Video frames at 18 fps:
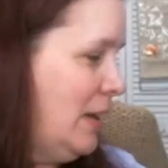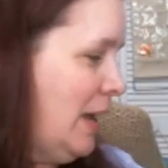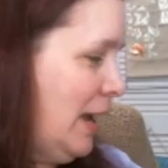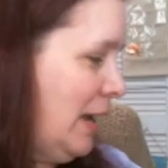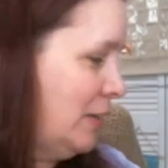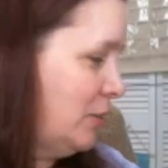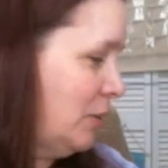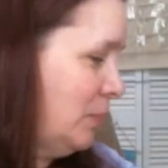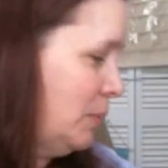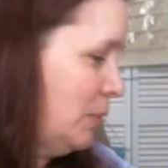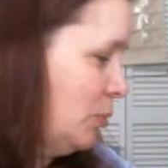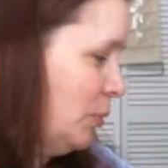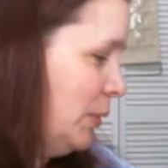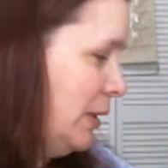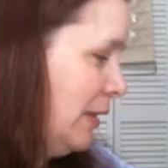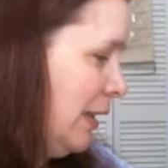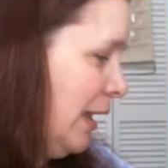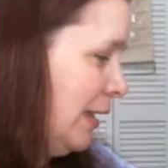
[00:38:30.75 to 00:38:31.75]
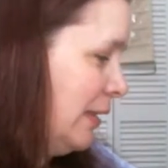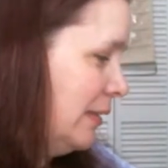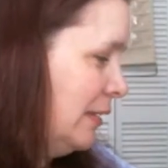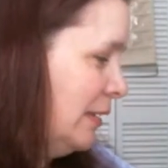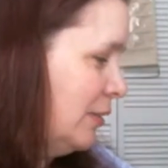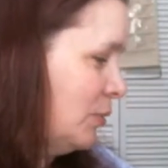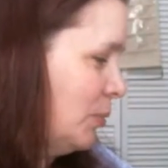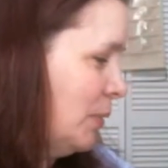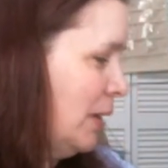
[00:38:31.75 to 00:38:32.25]
Actually, between that and
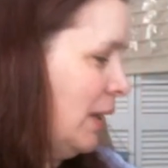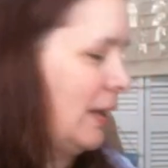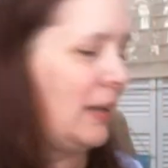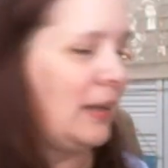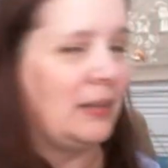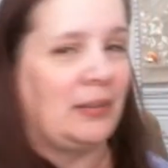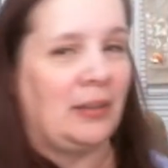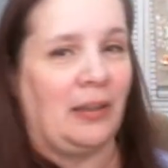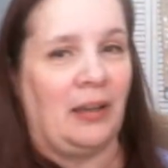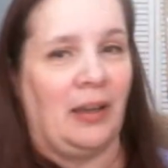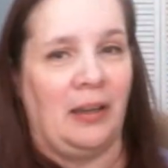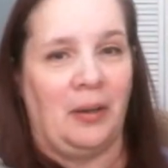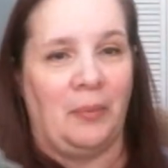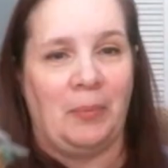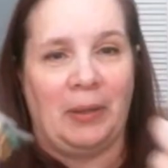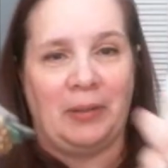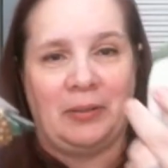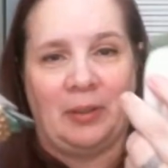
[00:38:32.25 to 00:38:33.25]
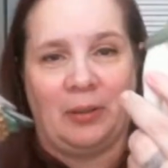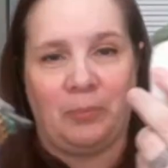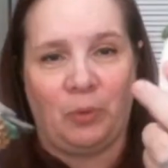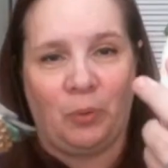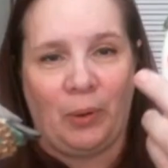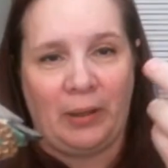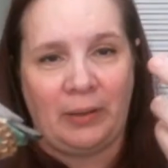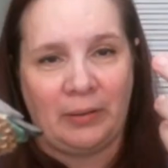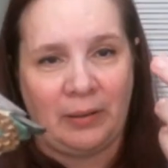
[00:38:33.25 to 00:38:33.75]
this one, I guess I kind of messed up
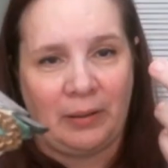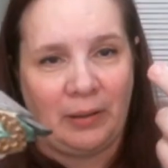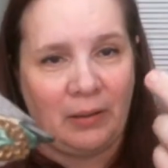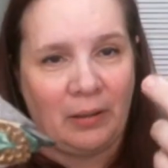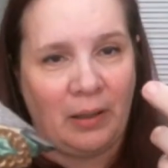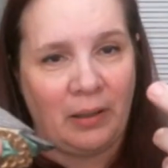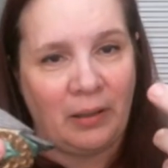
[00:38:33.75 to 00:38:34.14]
twice, didn't I?